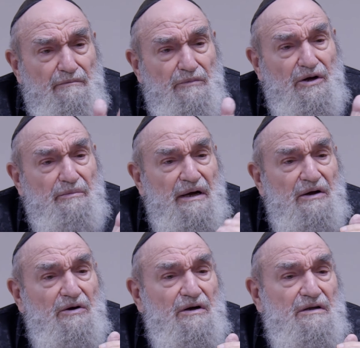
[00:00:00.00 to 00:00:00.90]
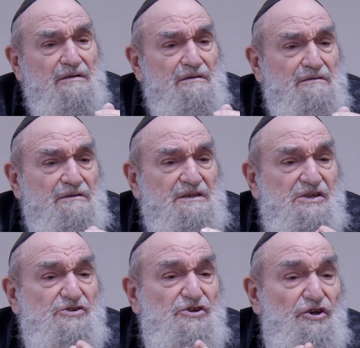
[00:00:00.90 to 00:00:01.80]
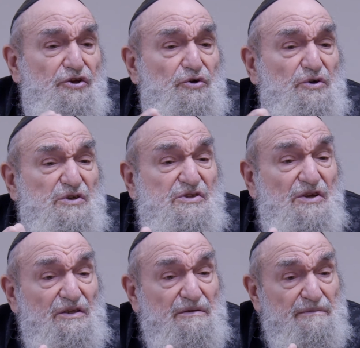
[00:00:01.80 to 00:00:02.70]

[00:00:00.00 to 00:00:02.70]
Mori Baruchel was Issagira's son.